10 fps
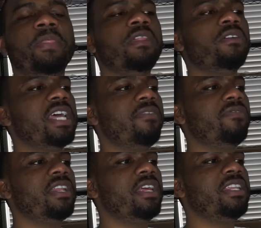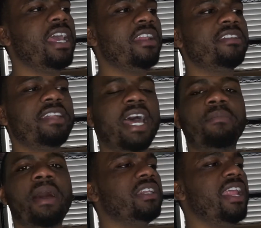So definitely get this
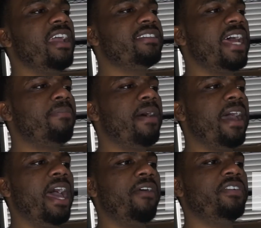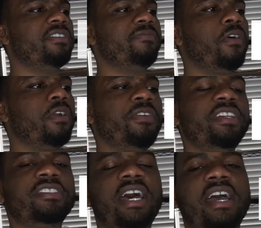app. The next app I have is Photo
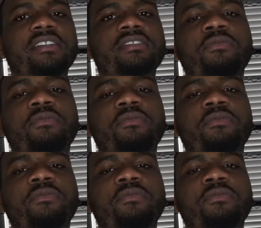Resize.